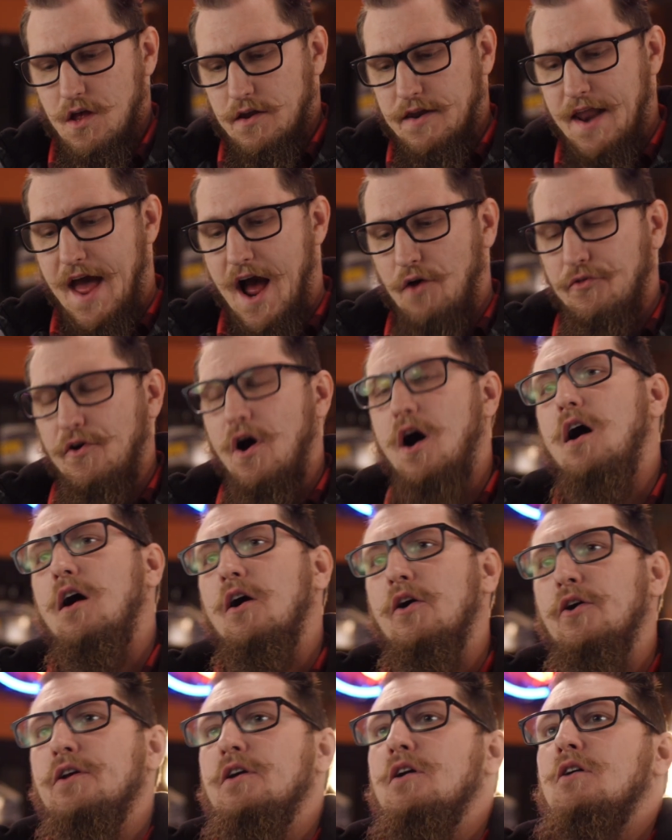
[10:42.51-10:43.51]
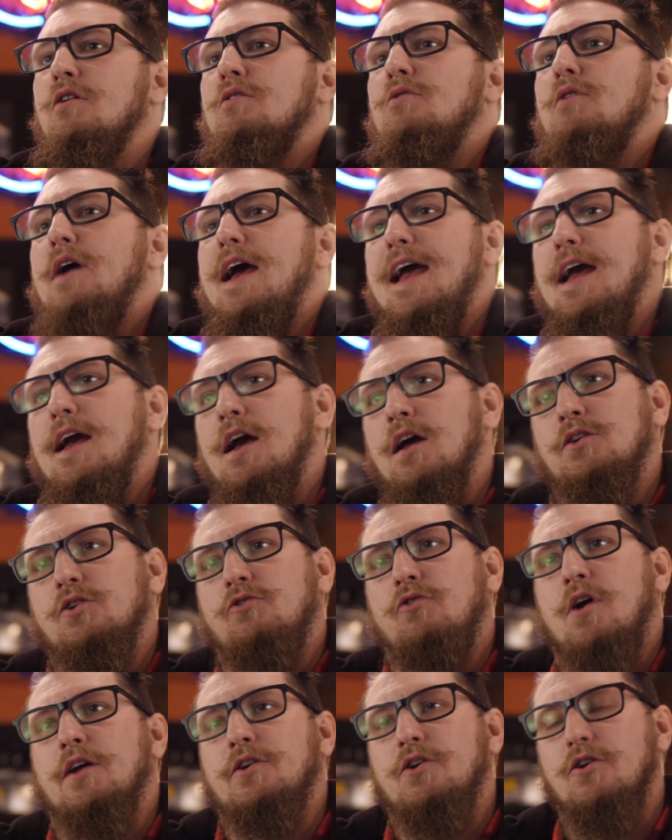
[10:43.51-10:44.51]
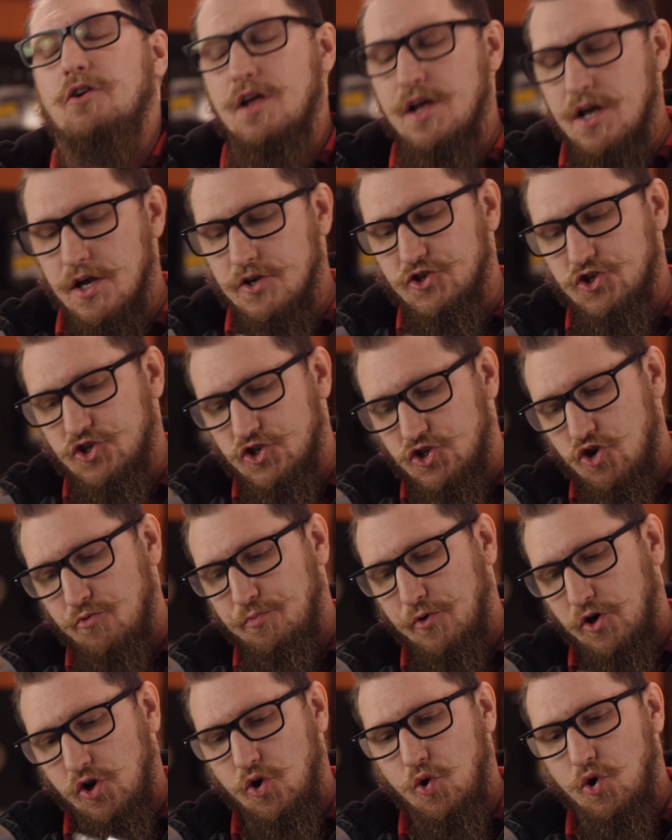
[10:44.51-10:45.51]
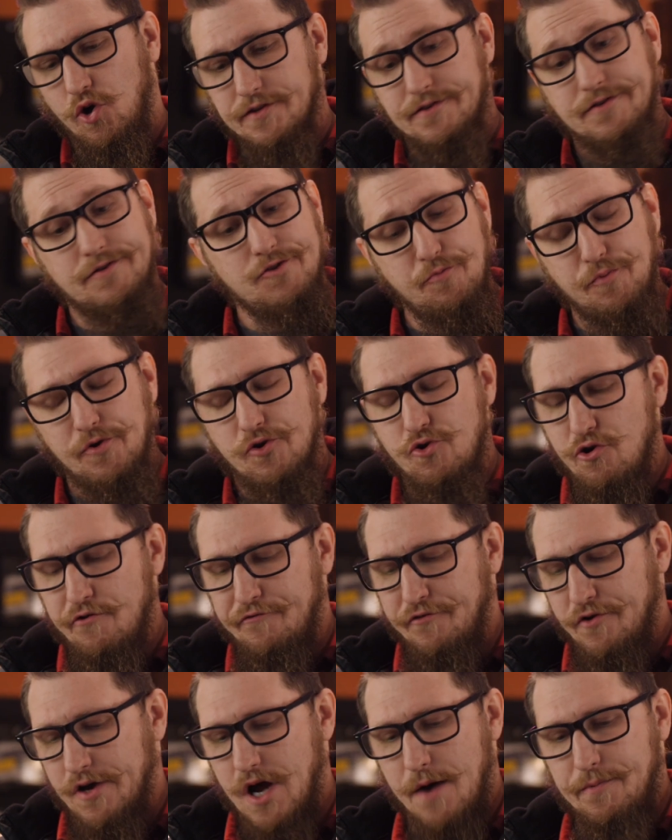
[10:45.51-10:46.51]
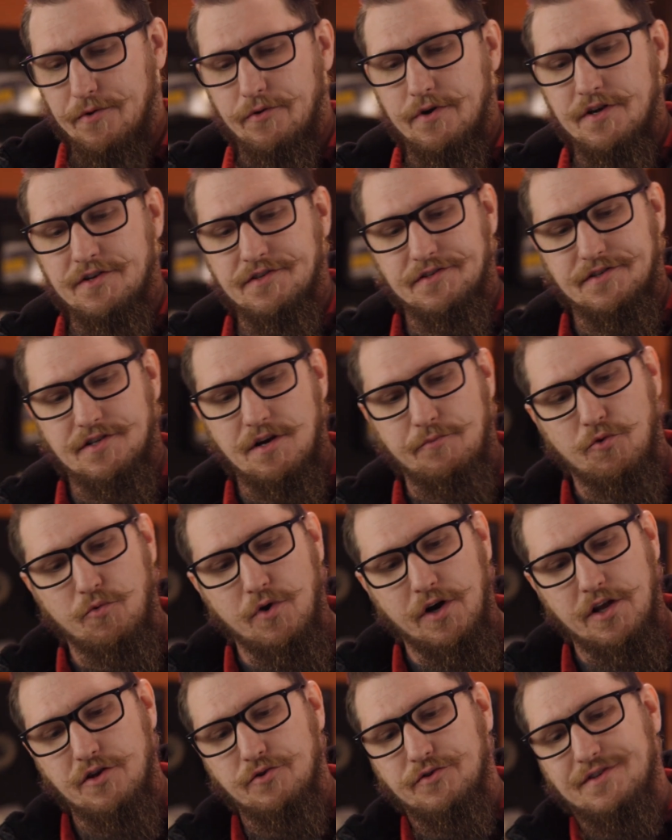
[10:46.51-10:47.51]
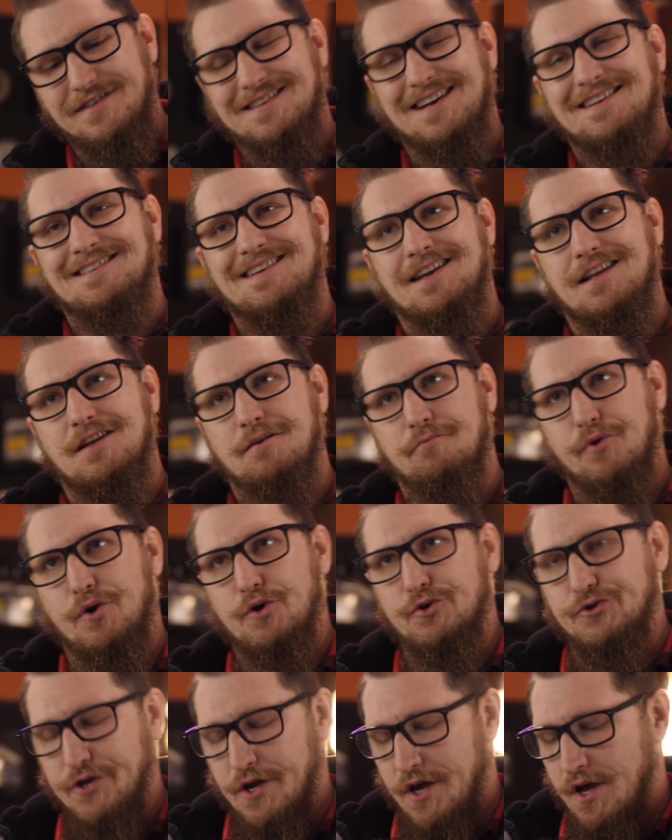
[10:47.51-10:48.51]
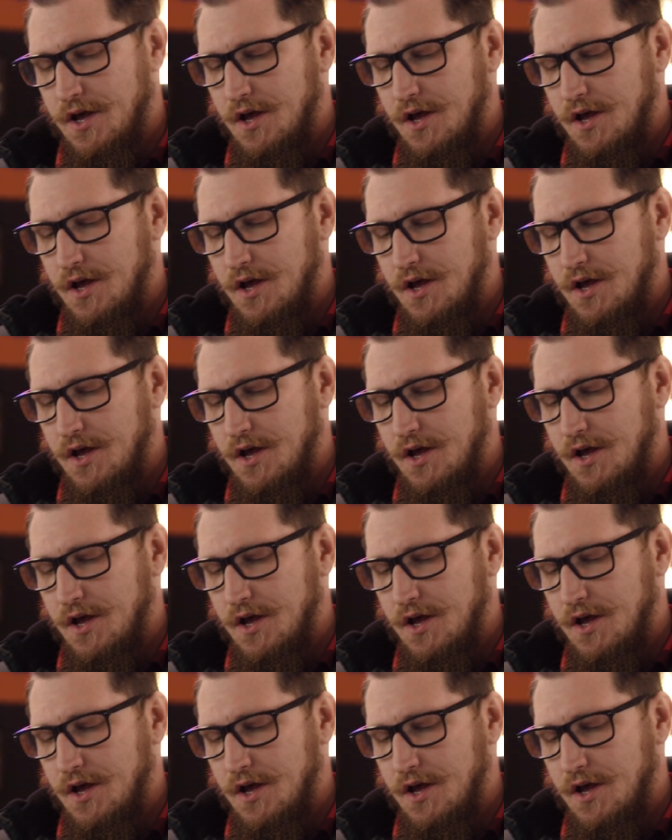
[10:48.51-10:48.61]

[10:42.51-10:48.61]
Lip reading: Now, the Hario hand grinder is super cool. It's super cool for a couple reasons. Number one, it uses titanium burrs.